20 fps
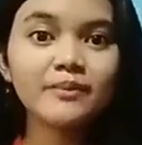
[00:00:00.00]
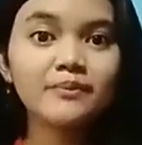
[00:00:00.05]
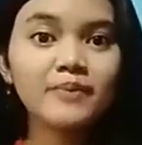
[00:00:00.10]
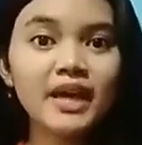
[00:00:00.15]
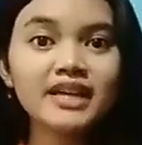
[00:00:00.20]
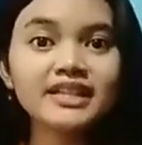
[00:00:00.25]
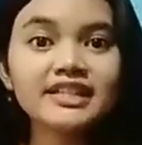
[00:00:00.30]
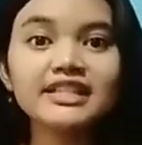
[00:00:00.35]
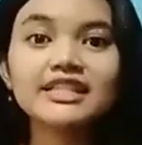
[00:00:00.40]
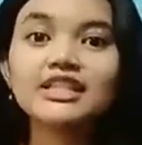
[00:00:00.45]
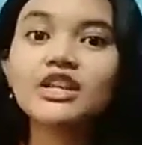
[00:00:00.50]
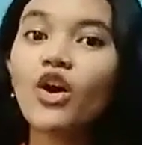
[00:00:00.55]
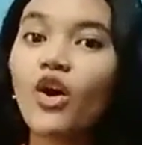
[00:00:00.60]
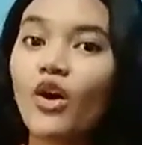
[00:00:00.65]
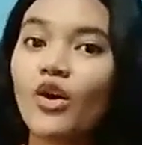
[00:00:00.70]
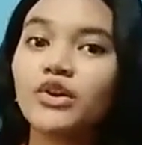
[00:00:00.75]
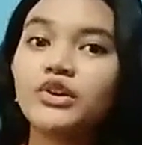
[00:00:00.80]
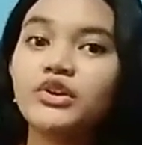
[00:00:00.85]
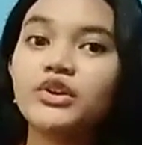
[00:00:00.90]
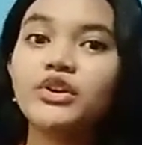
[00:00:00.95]
based
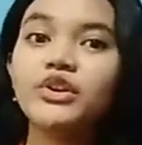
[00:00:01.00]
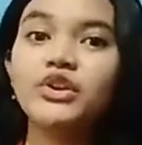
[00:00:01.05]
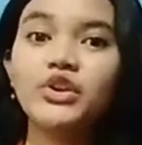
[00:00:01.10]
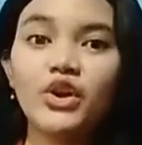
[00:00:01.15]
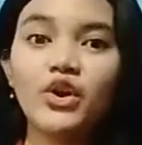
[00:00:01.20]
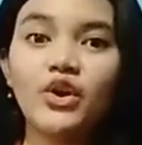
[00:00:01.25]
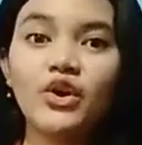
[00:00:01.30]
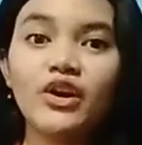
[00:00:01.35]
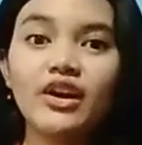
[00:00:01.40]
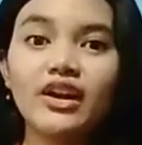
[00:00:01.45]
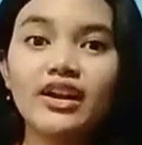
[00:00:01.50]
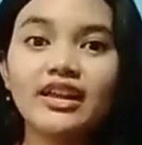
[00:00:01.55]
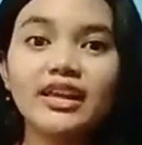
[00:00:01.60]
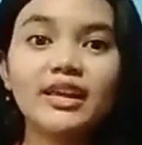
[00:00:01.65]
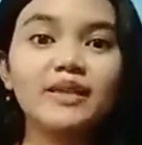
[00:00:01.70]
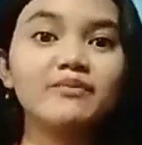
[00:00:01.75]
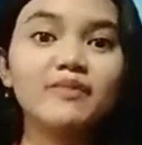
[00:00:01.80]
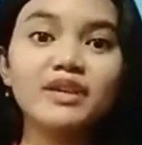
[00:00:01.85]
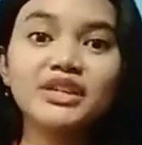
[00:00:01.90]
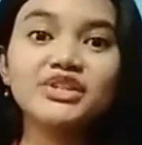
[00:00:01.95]
on your
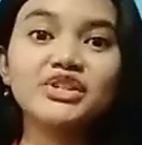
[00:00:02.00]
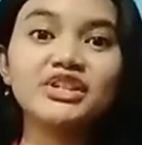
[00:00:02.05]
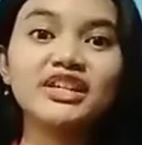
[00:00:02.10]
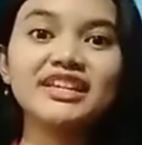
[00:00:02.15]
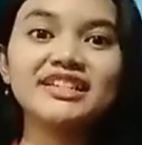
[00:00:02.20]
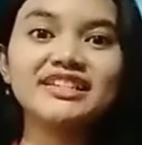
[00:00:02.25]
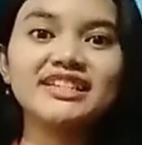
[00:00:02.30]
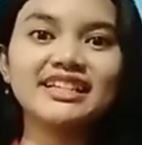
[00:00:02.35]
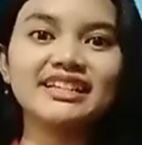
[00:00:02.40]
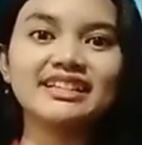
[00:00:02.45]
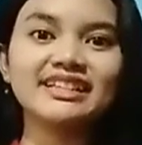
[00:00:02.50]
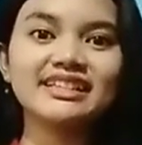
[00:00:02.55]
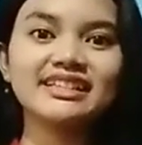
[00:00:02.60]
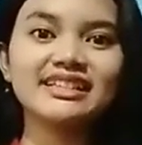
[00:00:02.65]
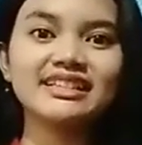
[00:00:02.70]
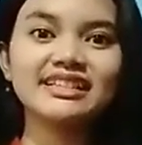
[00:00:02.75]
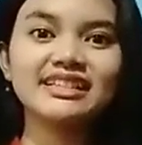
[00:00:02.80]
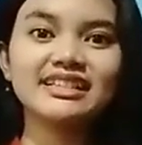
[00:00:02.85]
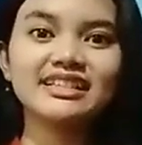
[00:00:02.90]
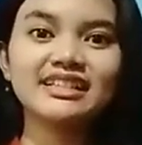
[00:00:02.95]
imagination.
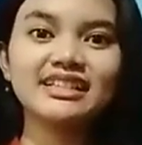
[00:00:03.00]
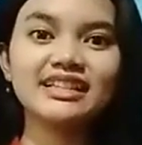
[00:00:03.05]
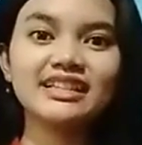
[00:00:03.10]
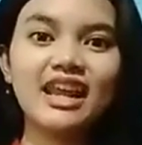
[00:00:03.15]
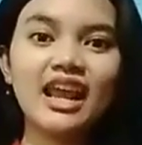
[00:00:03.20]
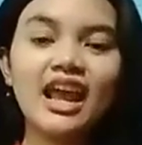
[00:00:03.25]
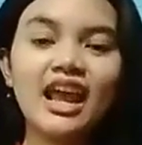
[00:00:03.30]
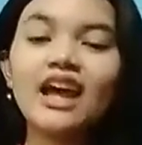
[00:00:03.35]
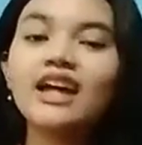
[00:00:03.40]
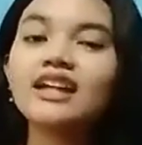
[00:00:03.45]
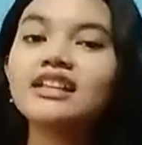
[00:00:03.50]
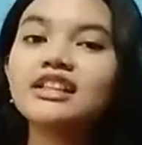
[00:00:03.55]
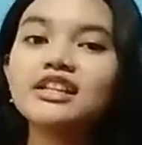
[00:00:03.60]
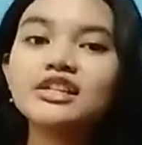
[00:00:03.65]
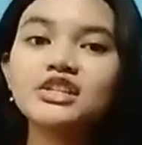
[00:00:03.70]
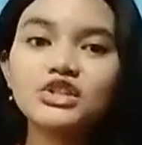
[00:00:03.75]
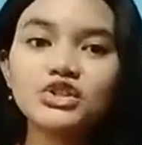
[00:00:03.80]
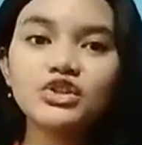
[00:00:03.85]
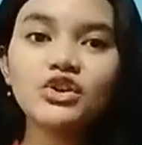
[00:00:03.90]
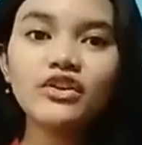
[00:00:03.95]
The
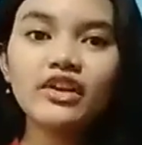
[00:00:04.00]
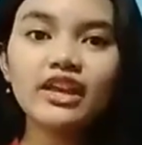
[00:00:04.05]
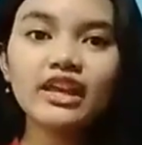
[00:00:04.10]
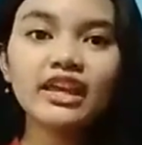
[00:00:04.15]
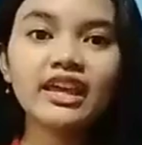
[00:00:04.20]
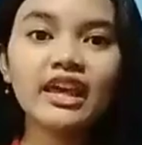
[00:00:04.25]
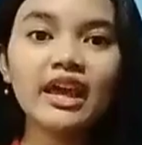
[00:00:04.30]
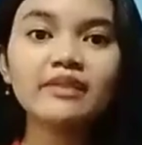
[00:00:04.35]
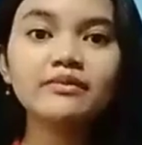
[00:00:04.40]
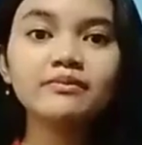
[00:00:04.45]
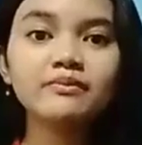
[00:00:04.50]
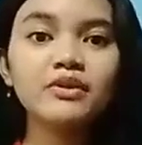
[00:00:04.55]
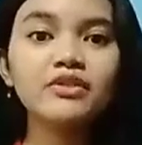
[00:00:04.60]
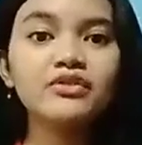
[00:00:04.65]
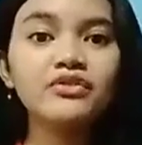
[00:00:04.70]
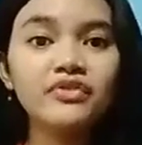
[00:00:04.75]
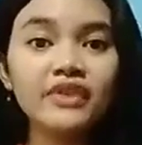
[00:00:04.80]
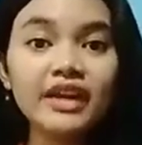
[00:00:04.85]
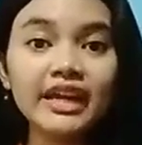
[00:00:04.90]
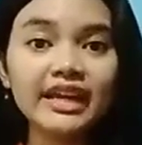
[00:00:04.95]
story can be
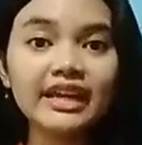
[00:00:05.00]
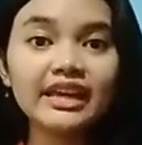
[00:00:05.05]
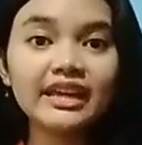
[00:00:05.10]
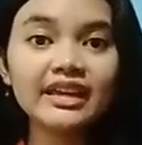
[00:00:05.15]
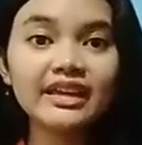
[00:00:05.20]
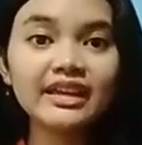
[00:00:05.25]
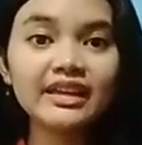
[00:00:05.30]
free.